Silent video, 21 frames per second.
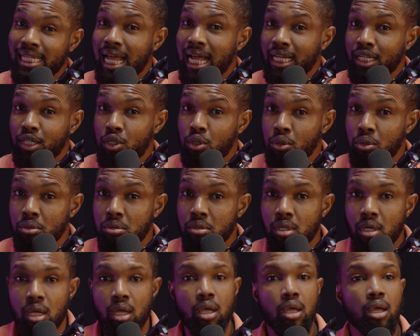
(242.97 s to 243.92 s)

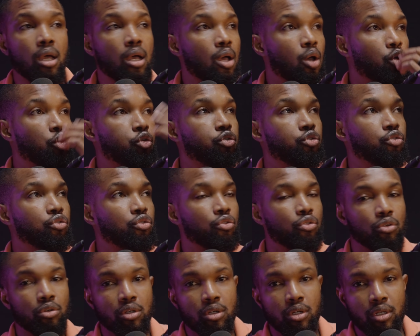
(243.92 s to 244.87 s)
articles,
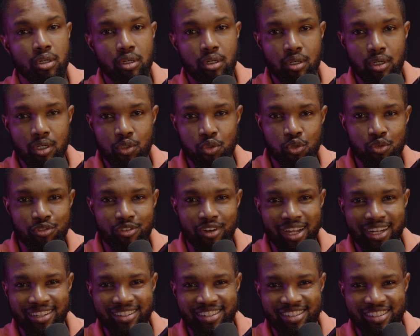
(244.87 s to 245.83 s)
it will
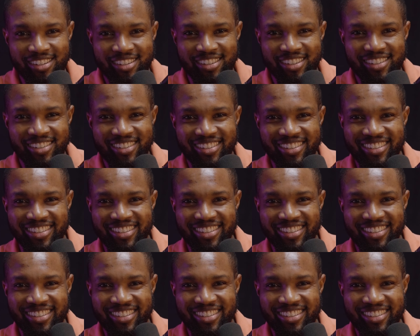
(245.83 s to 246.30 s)
vanish.